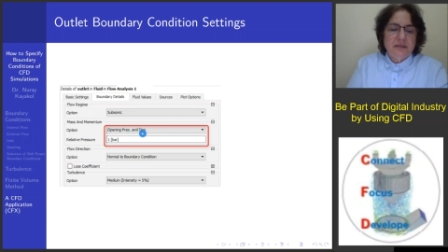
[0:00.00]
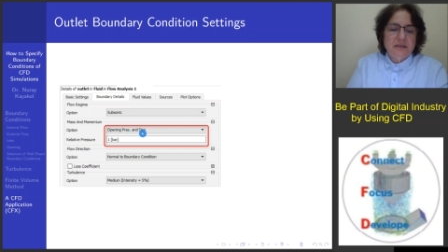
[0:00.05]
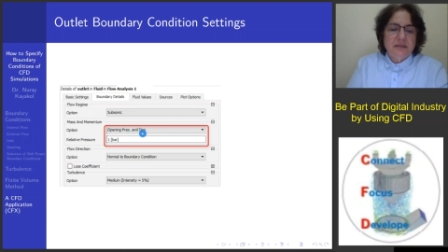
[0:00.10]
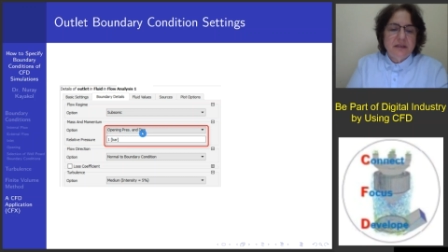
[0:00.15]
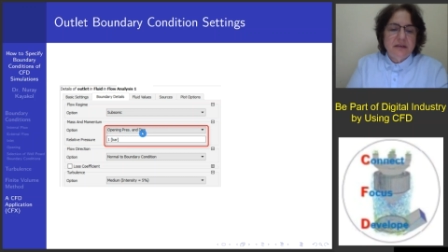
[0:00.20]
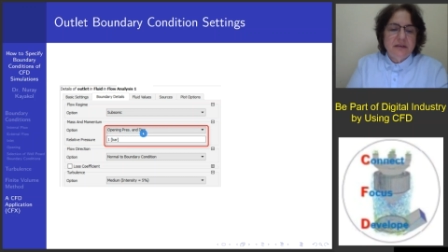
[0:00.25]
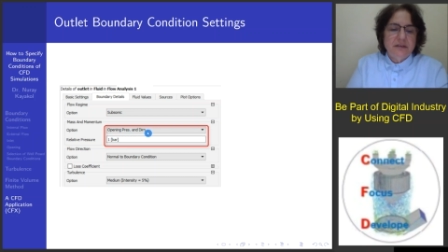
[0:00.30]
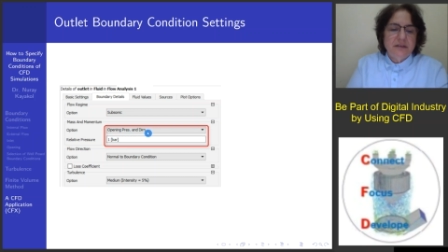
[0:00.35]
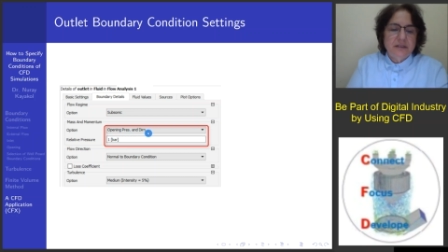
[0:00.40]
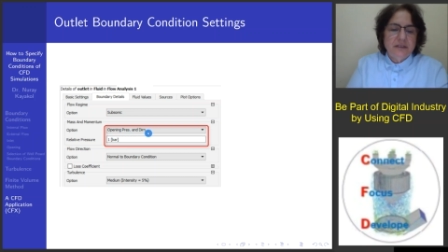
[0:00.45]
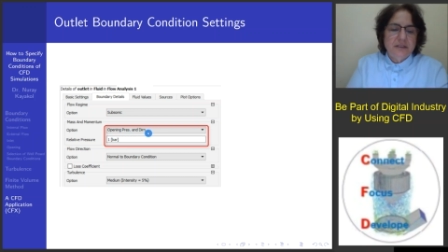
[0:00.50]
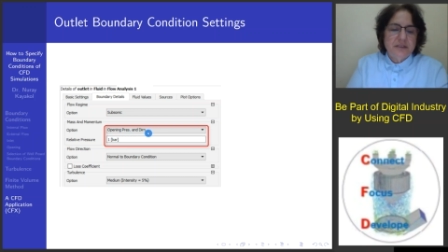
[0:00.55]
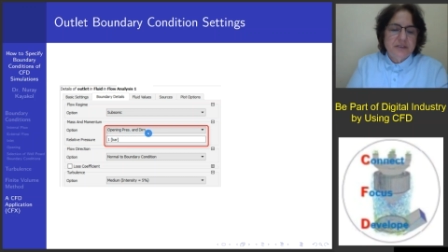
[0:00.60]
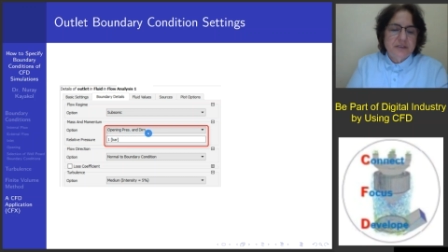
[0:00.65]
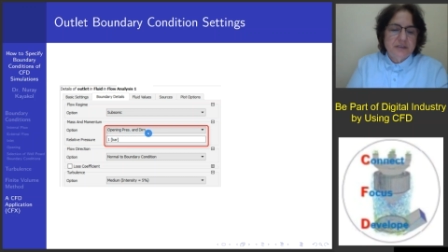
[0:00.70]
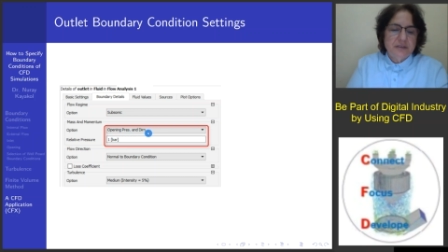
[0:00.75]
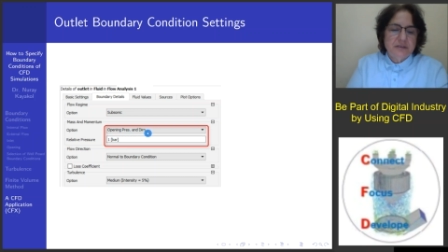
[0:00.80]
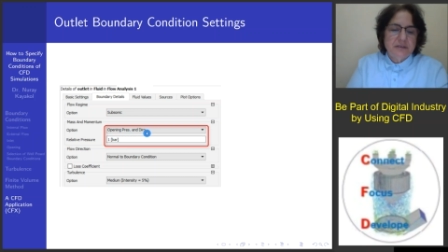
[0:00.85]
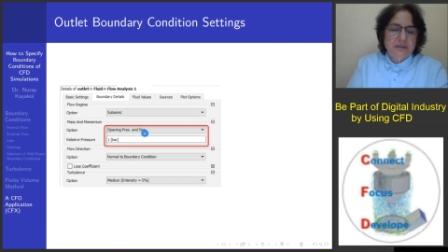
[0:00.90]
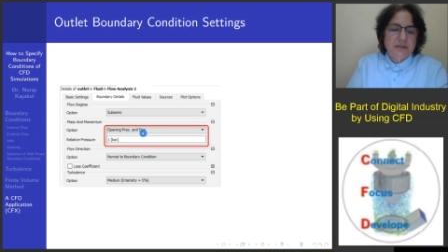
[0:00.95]

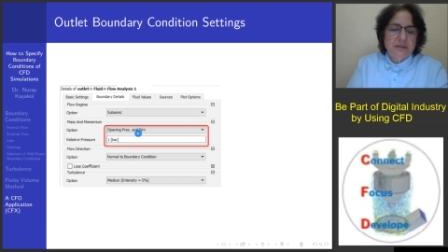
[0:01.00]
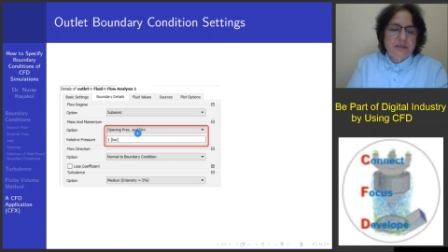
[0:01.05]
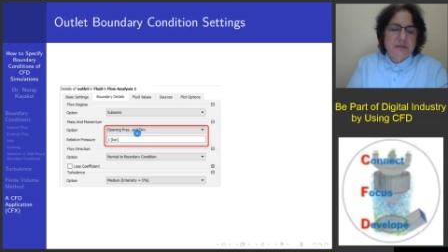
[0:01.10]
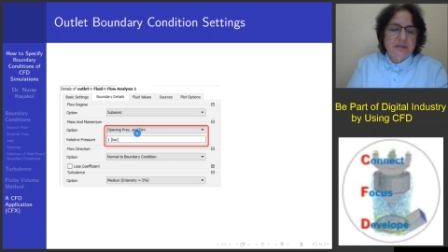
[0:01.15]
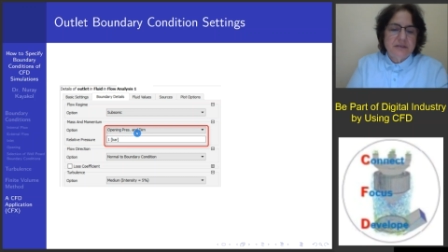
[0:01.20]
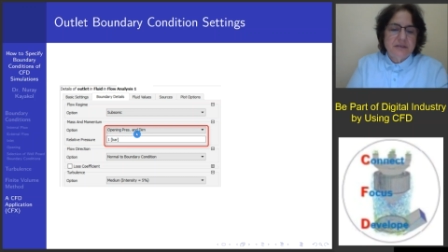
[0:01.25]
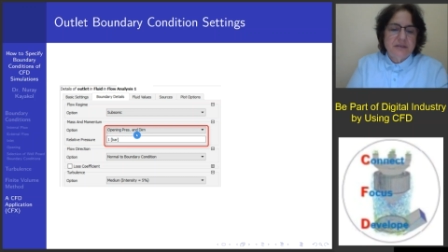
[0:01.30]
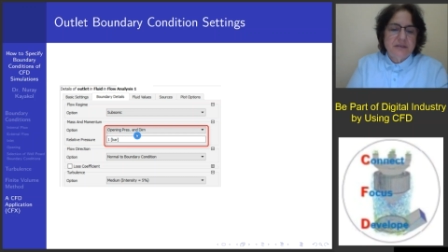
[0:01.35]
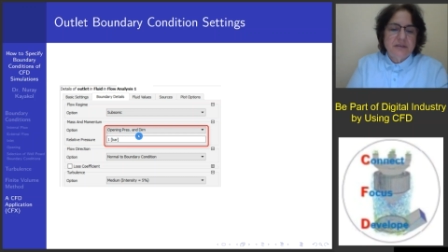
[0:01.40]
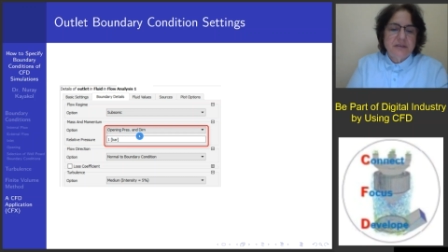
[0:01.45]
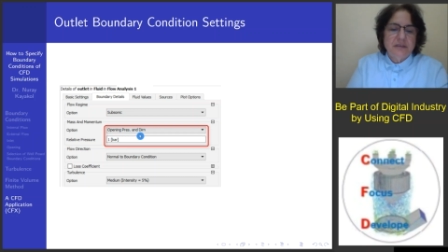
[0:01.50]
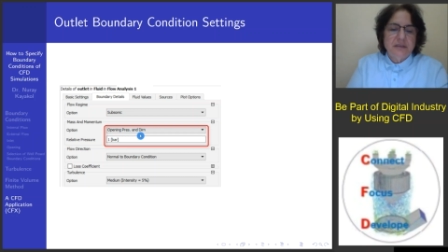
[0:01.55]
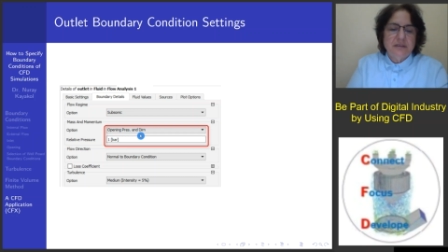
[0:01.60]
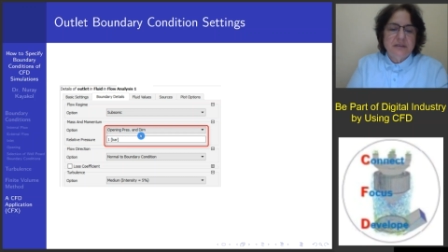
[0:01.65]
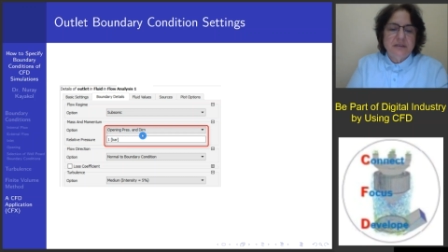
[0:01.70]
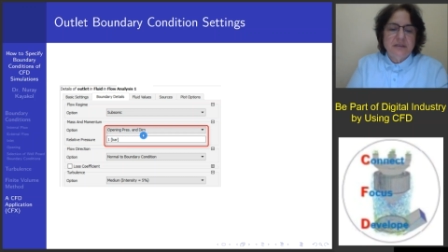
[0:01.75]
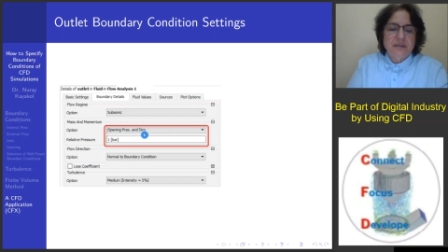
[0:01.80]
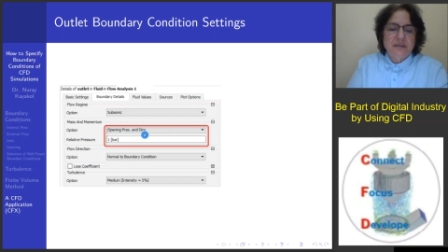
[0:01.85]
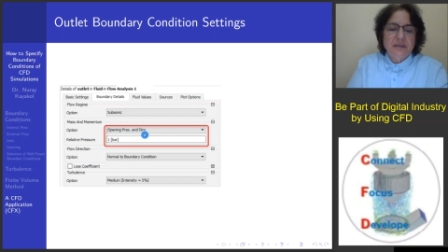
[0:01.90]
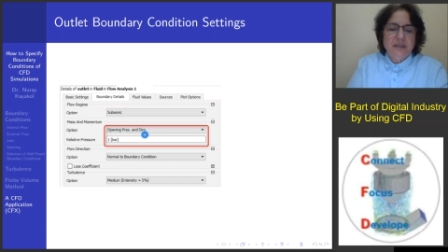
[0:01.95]
direction. This is
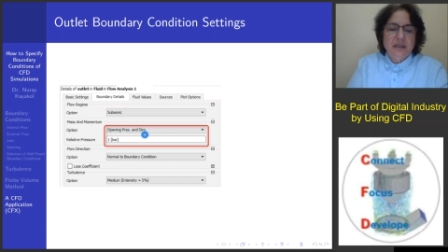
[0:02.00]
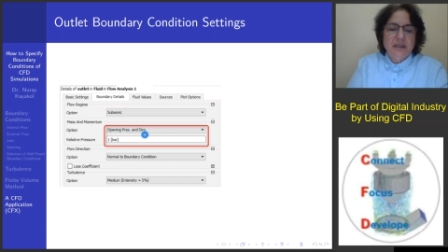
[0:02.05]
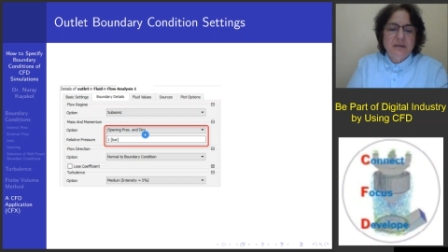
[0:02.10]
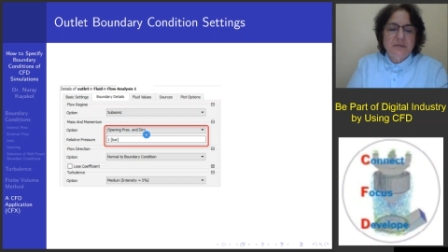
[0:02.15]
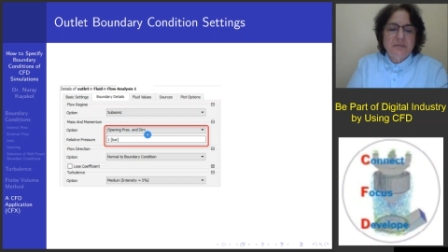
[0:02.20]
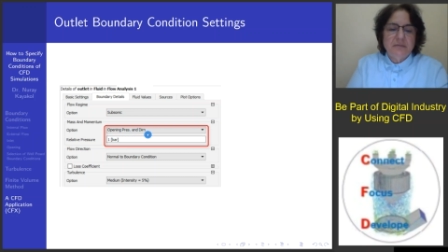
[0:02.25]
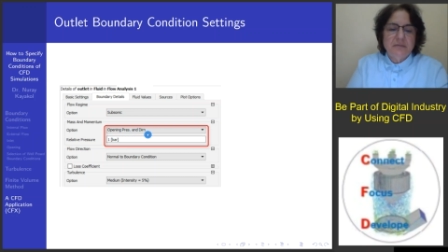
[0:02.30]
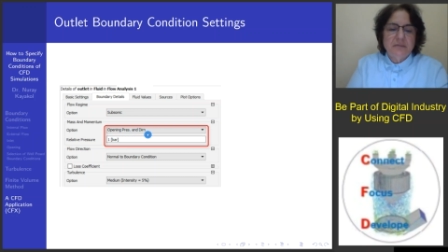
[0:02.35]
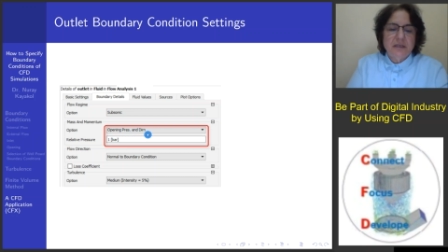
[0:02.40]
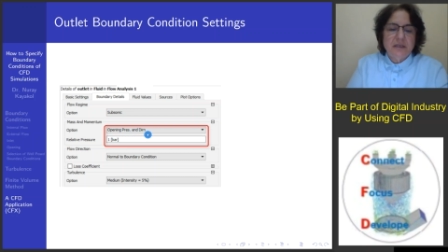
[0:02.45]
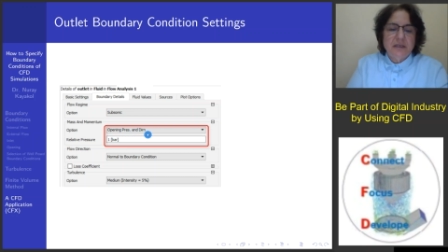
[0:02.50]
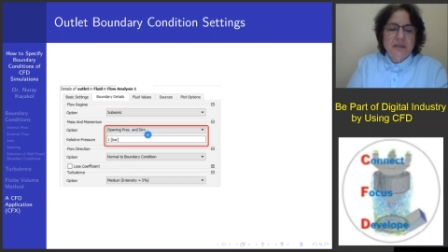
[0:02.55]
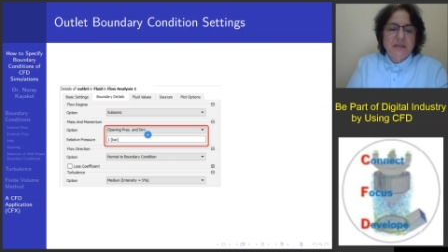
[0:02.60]
the name.